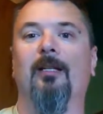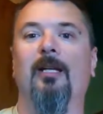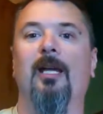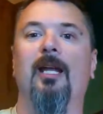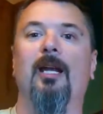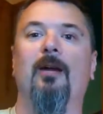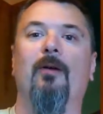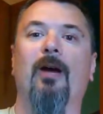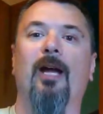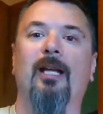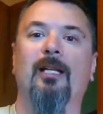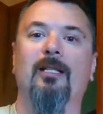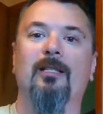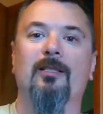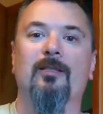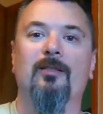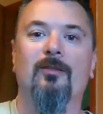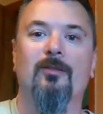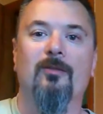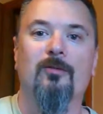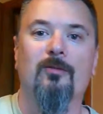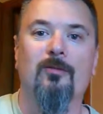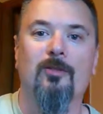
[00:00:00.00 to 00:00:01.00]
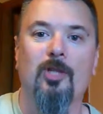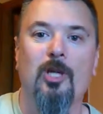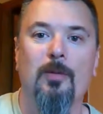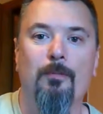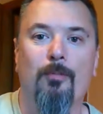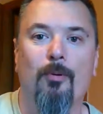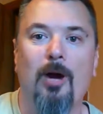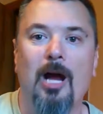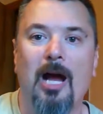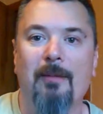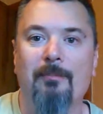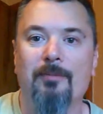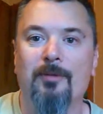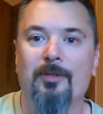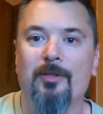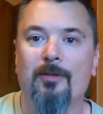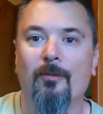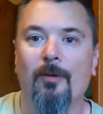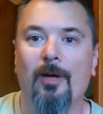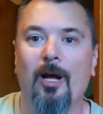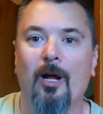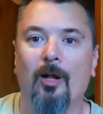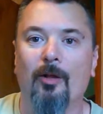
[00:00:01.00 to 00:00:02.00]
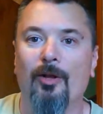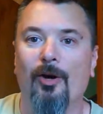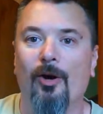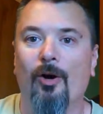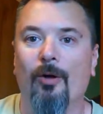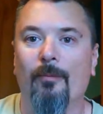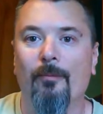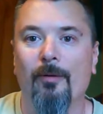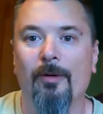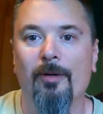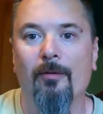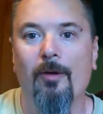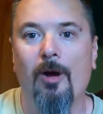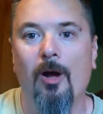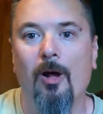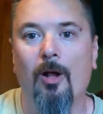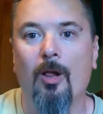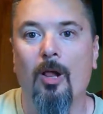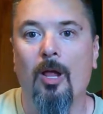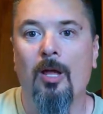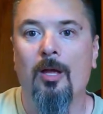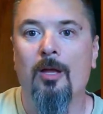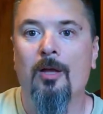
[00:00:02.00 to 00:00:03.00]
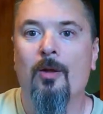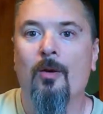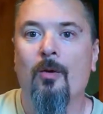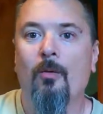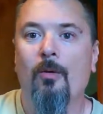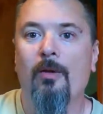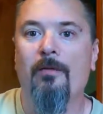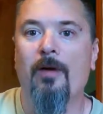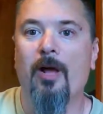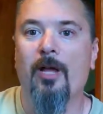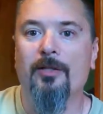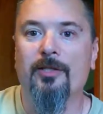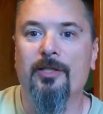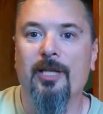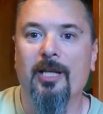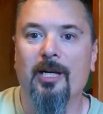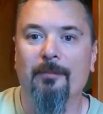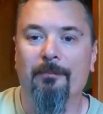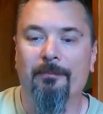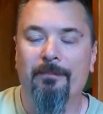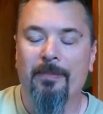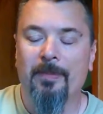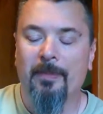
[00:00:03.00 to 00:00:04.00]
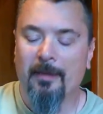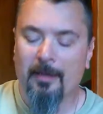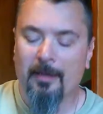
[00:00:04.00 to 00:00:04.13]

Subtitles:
Anyway, cheap props. We all know them. We've all seen them.